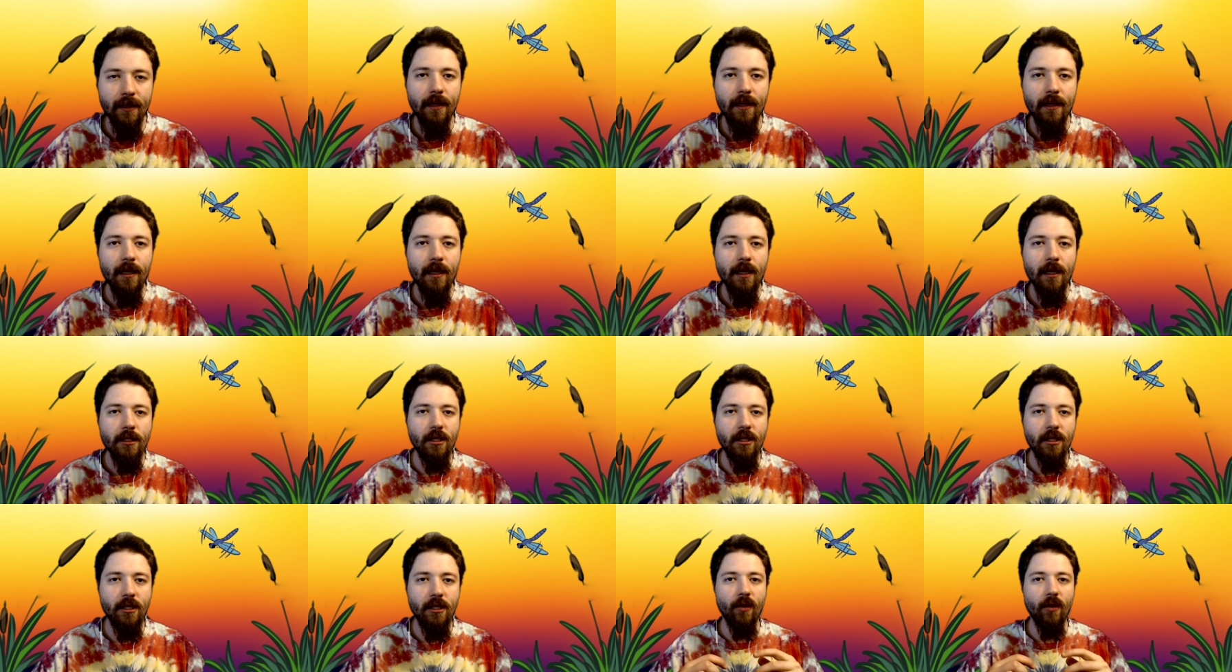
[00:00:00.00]

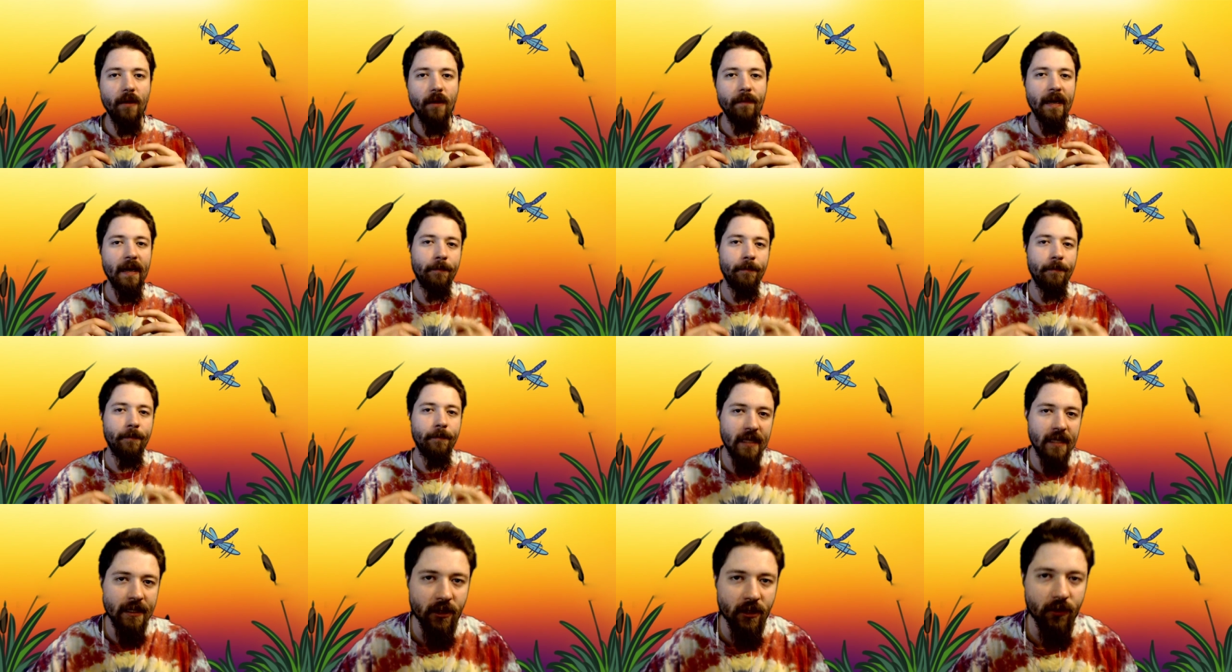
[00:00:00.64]
So Lamech percent
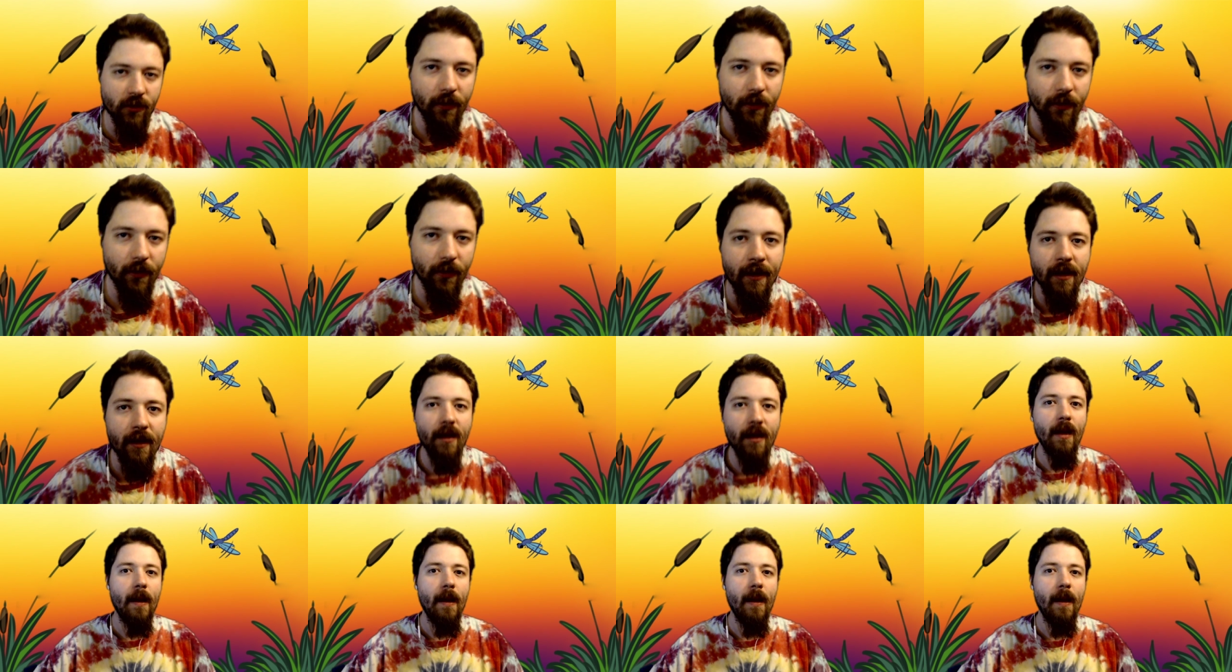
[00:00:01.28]
is great,
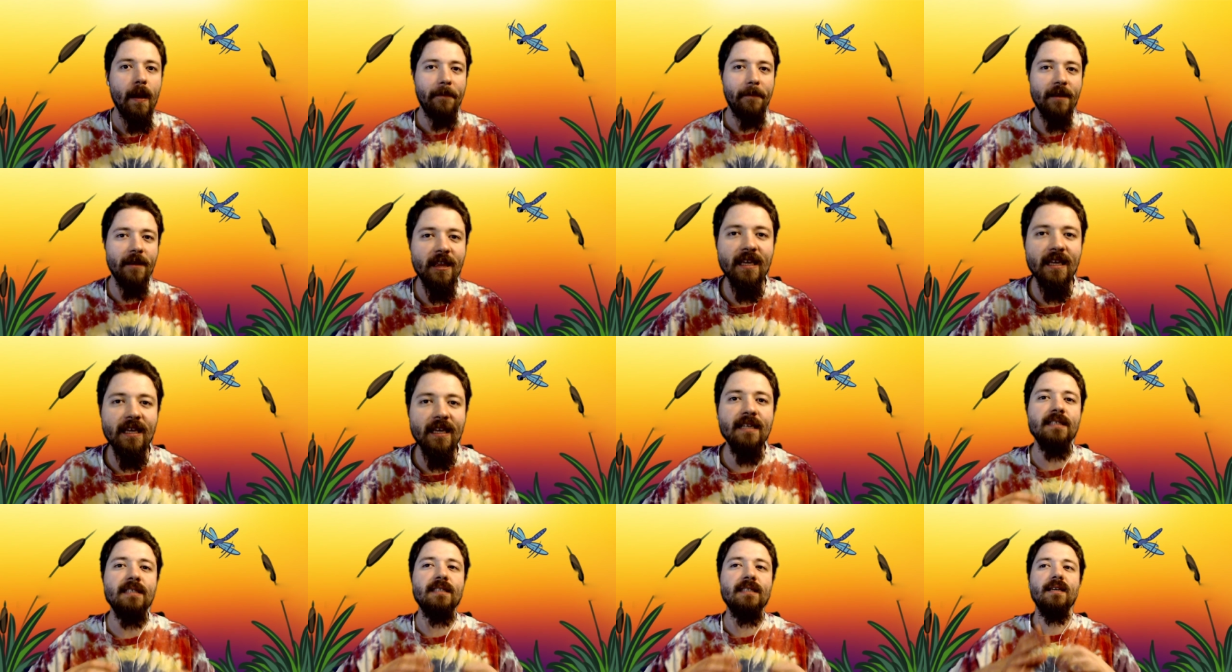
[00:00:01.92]
but the thing
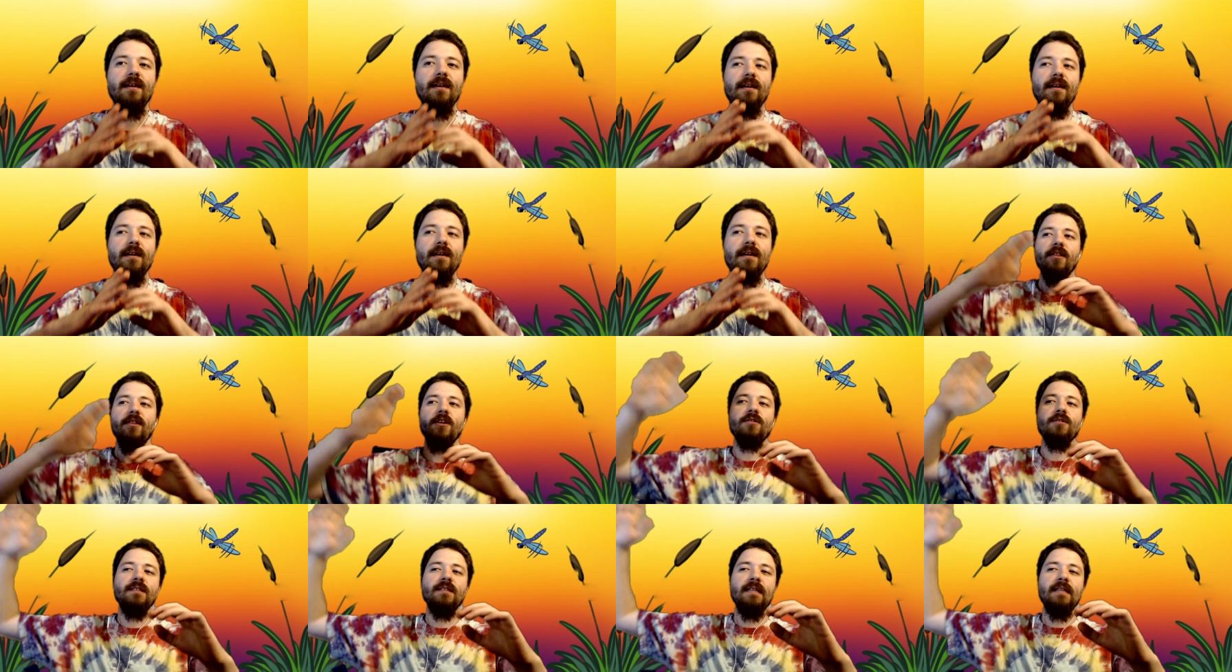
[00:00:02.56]
is,
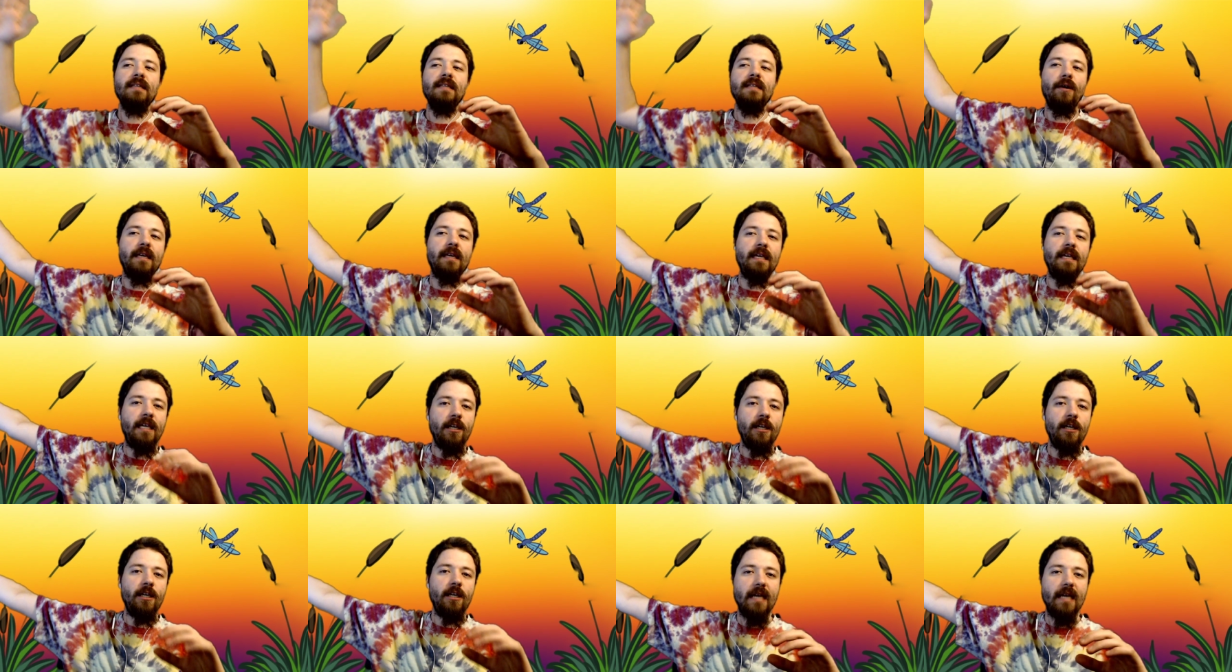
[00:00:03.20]
there's now a
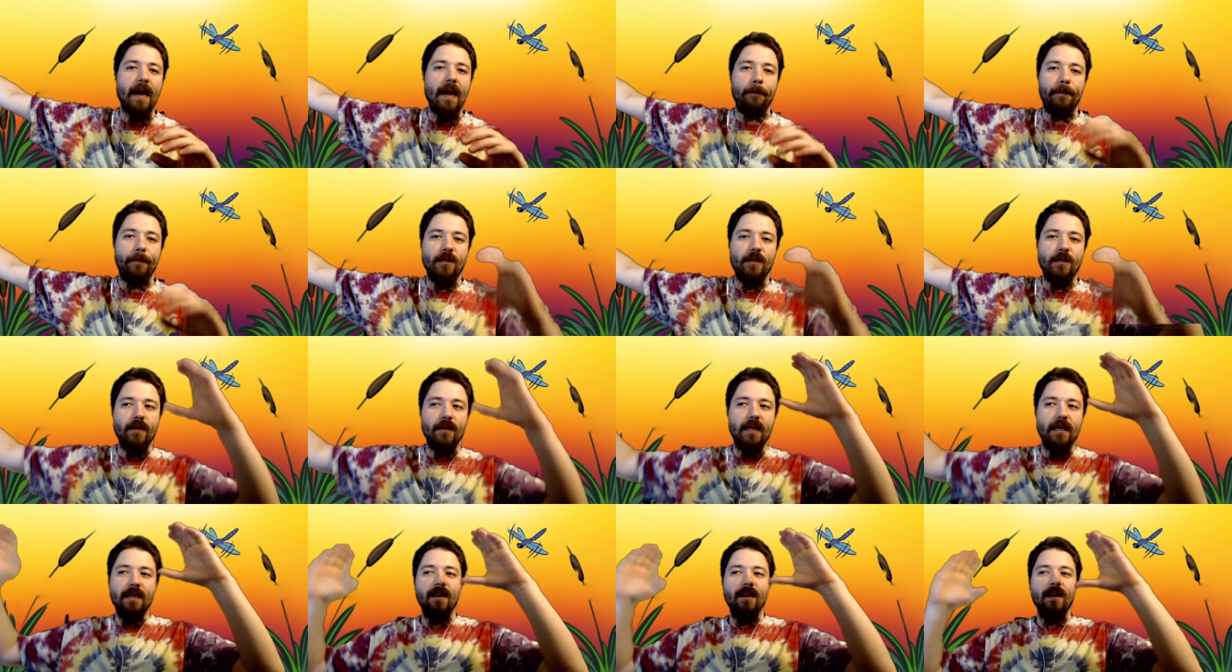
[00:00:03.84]
huge gap
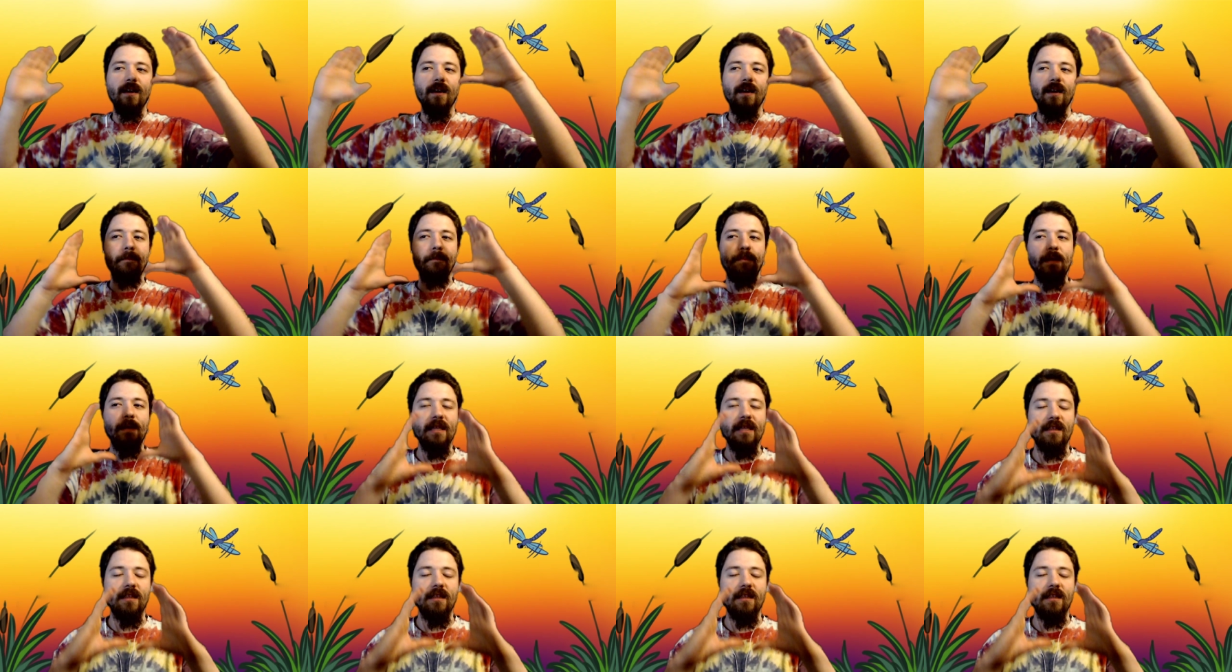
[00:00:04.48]
between beat
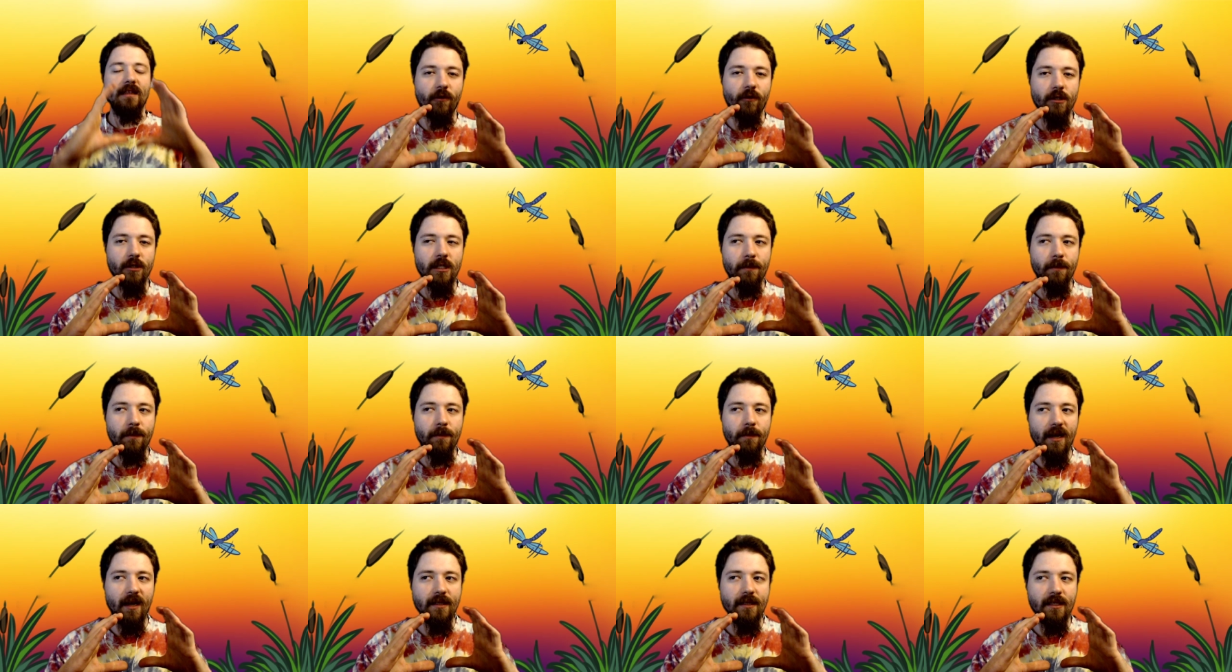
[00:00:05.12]
the first
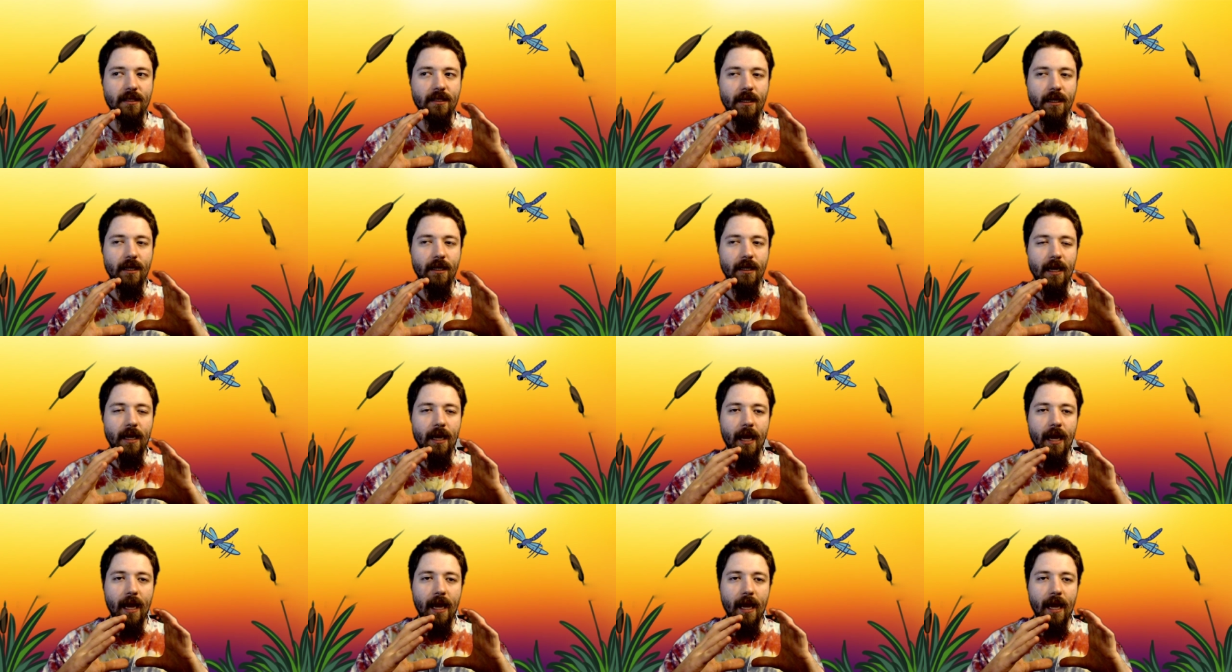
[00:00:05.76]
boss
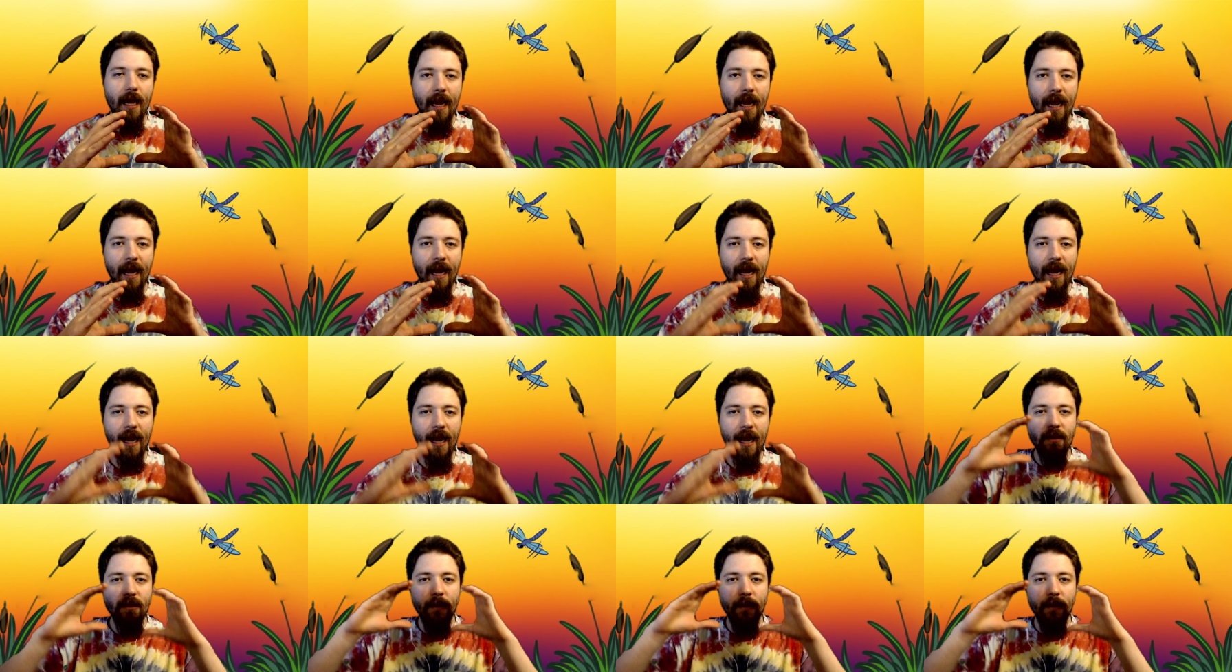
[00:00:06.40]
and